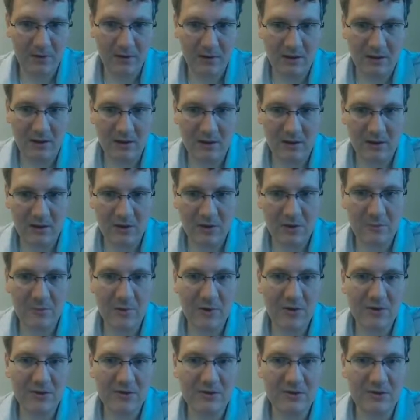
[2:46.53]
Now the
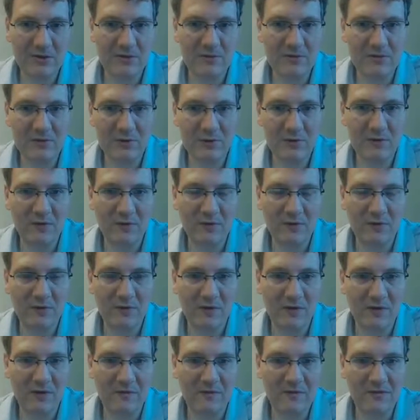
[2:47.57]
partial derivative
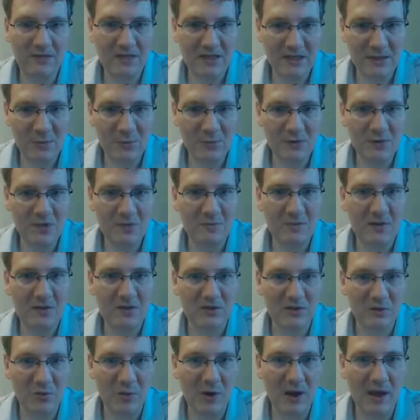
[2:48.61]
of z with respect
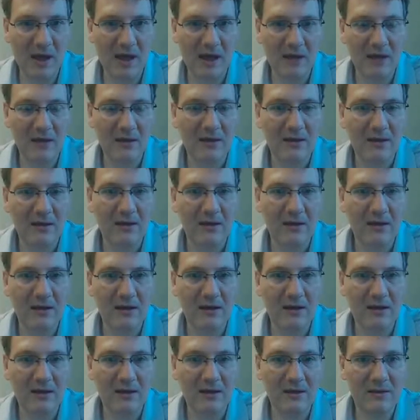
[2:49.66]
to y,
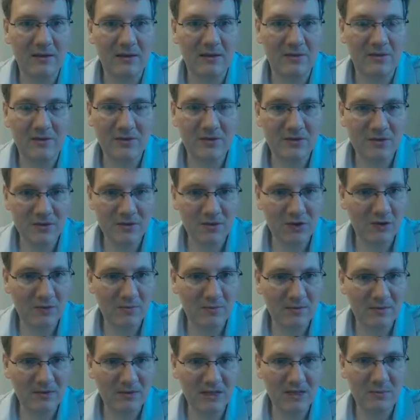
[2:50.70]
the first term
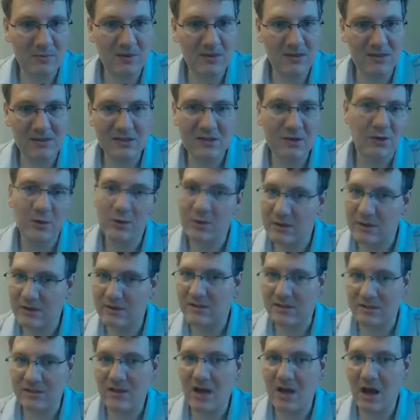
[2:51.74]
is going to be 0 because
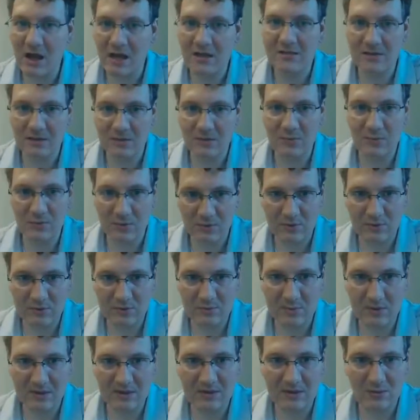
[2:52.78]
it's constant with
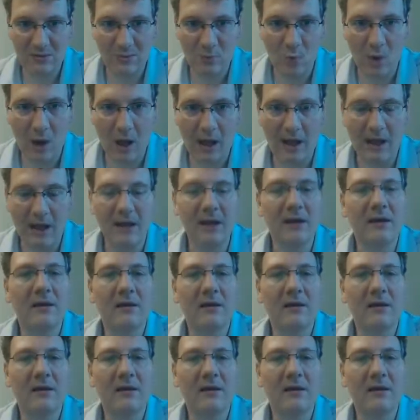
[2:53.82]
respect to y,